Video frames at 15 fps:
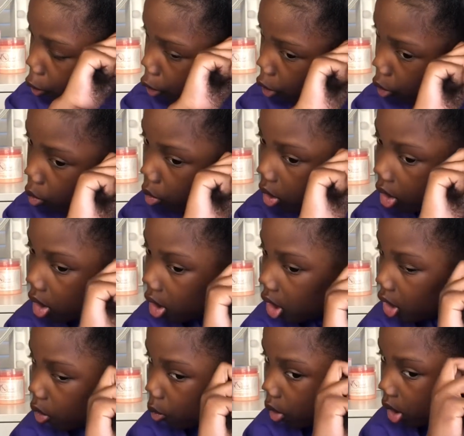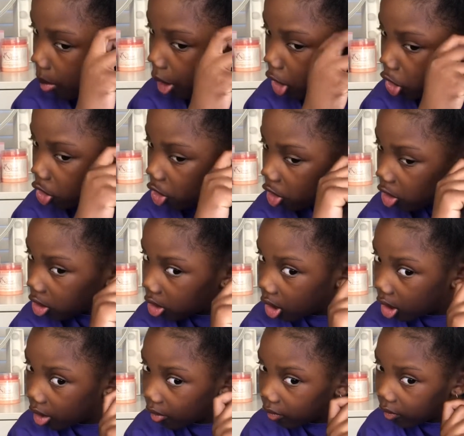root. You want to make sure it's
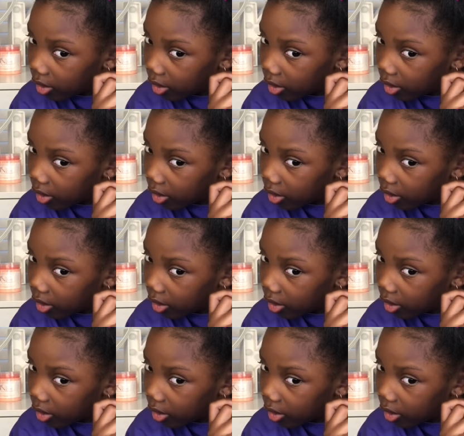kind of